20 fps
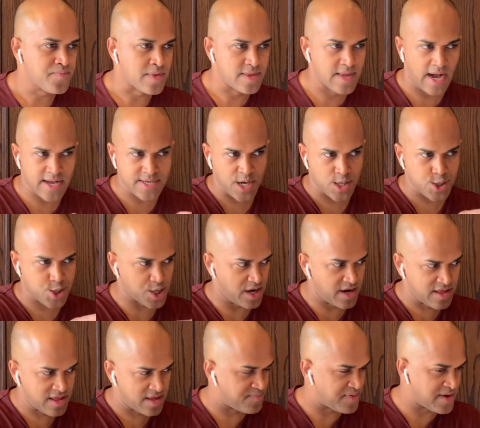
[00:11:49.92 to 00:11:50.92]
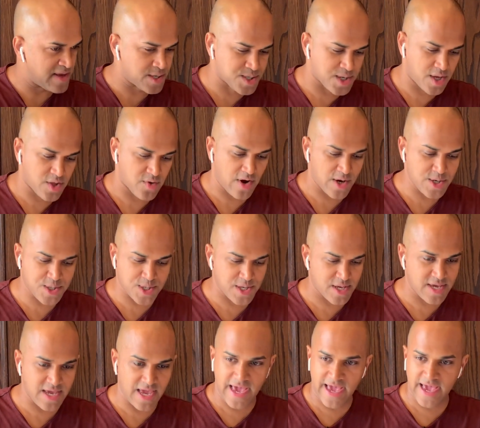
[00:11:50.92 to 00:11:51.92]
Not touching any of the pizza, the rest of
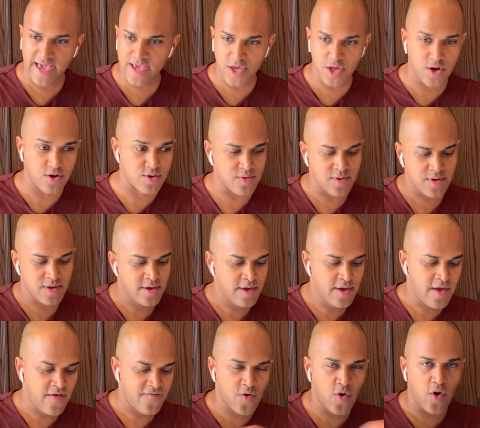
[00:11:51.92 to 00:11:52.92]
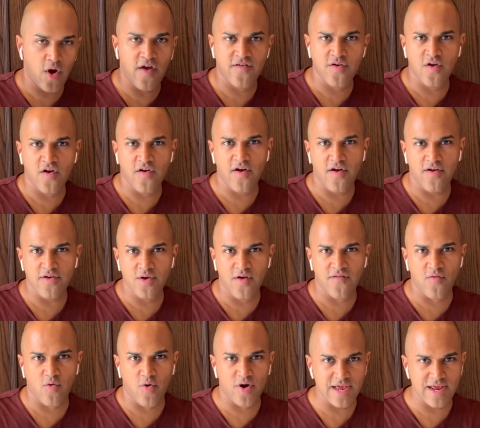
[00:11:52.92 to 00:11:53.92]
the gang, you know. You, you, you
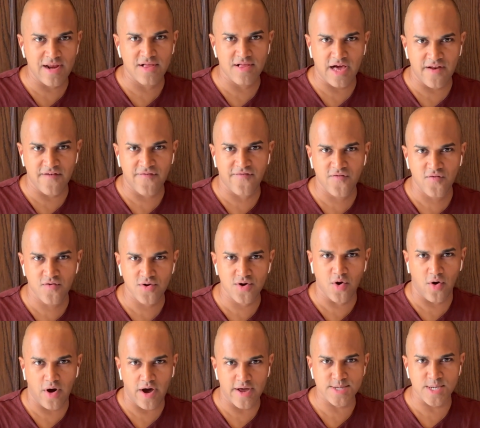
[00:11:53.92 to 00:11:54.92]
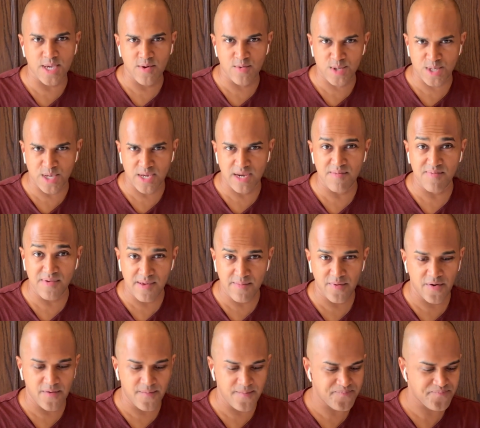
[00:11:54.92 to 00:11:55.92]
ever want to eat a lot of food, go out to eat with skinny
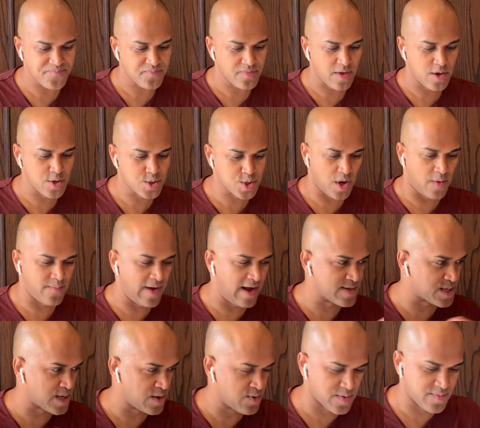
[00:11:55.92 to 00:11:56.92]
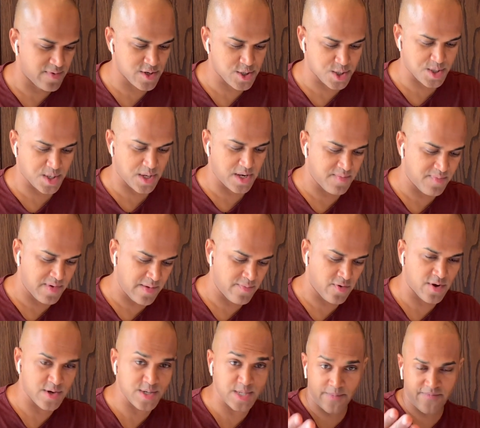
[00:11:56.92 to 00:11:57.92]
people. So I'm out to eat with a bunch of skinny
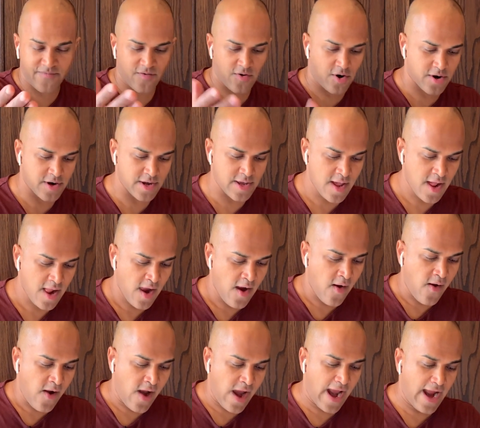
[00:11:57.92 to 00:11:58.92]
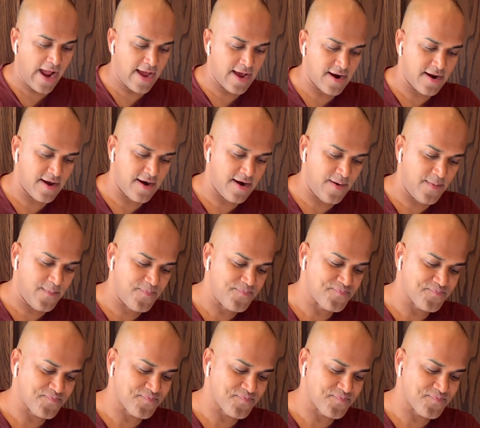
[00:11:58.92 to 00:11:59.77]
people, except for Artie. And um,